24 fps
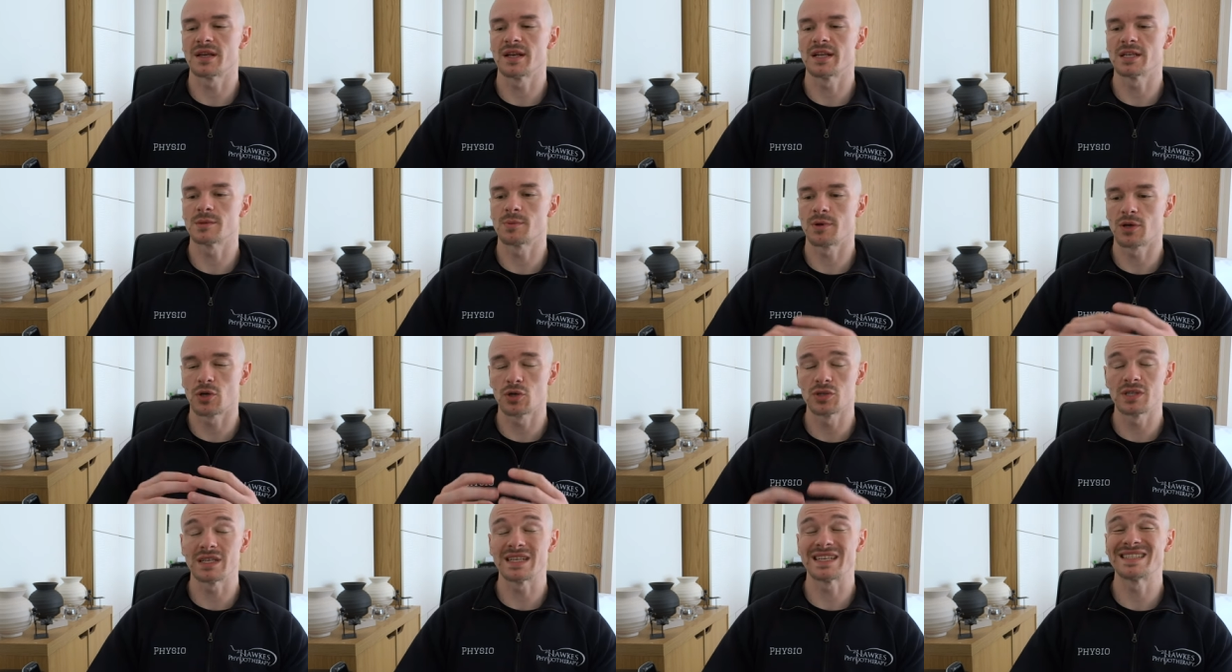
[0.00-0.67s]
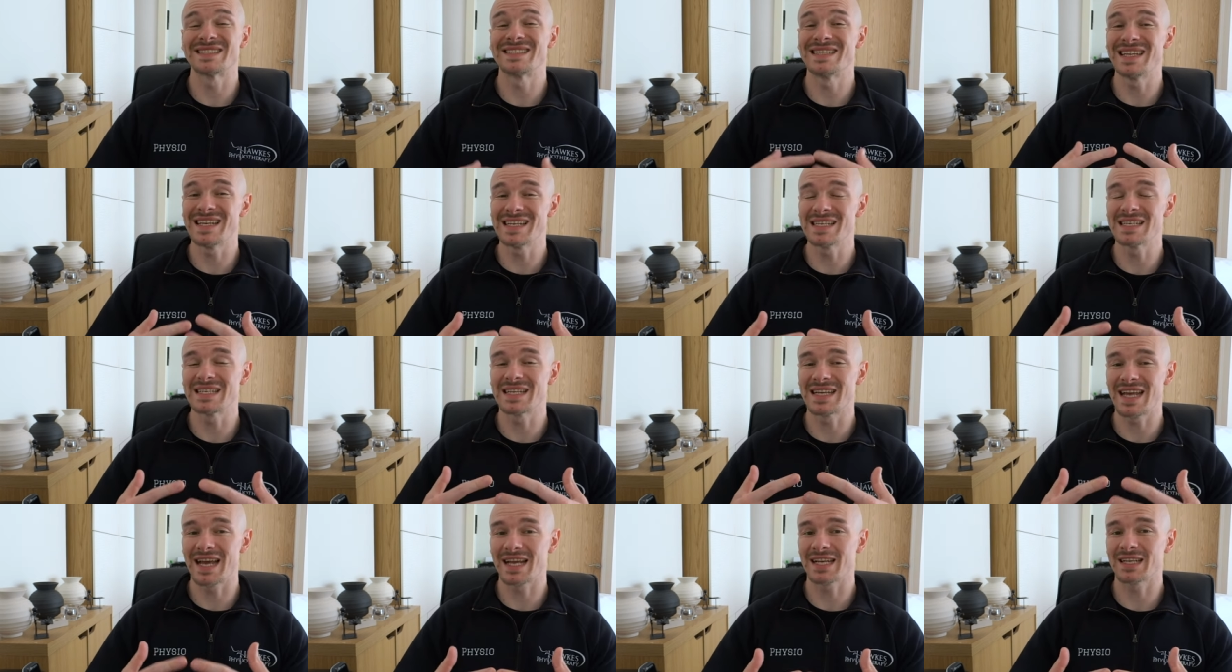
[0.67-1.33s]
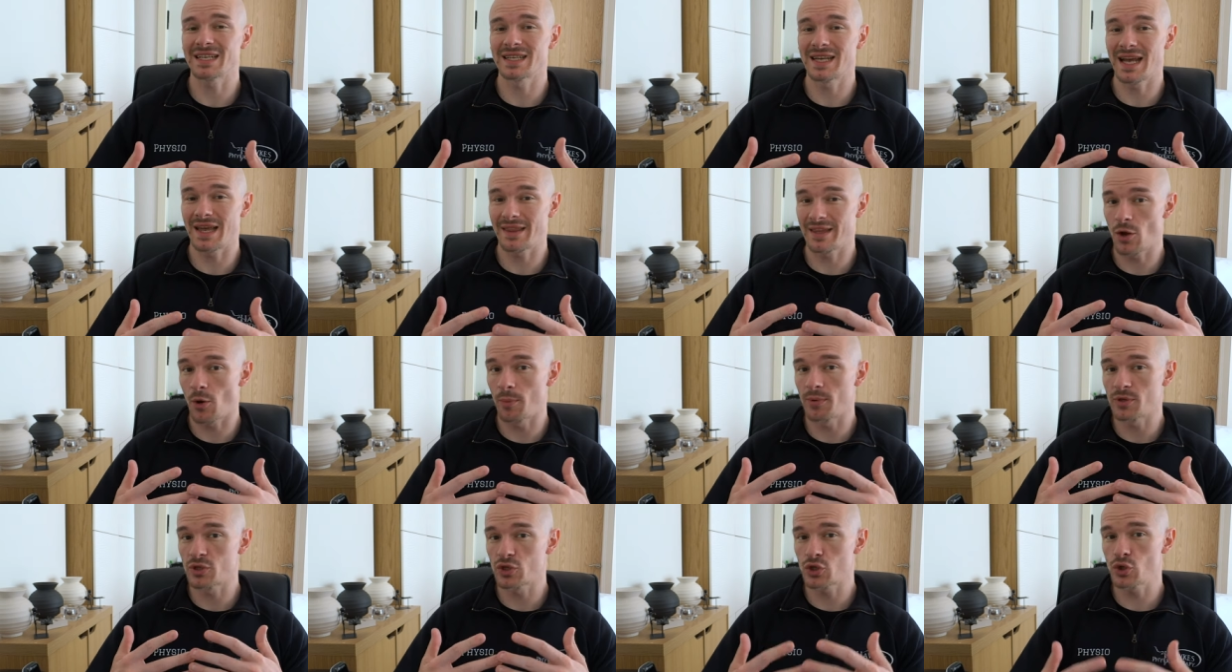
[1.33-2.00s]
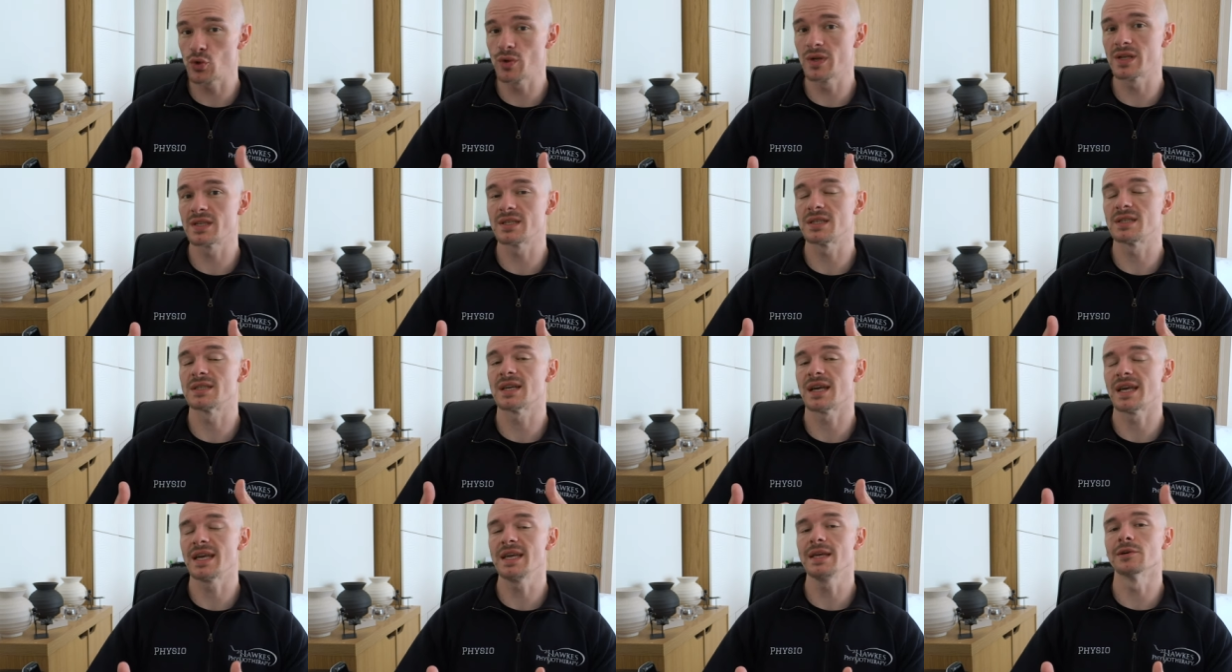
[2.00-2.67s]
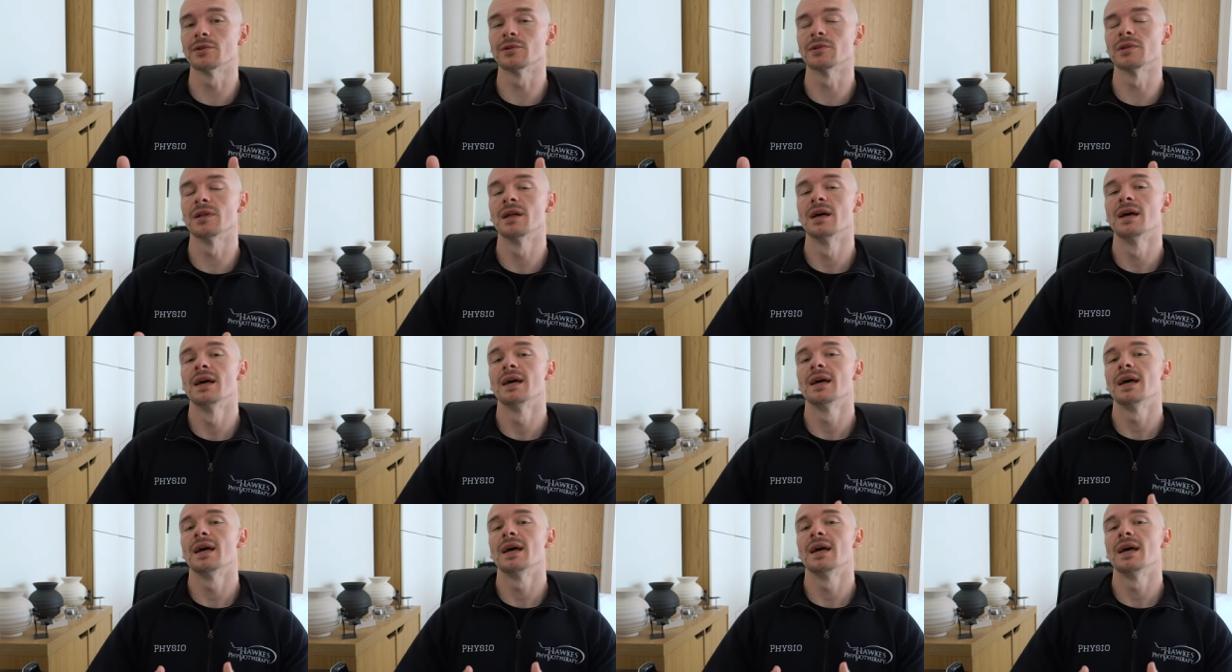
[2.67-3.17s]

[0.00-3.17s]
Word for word: and it's because it didn't get the opportunity to heal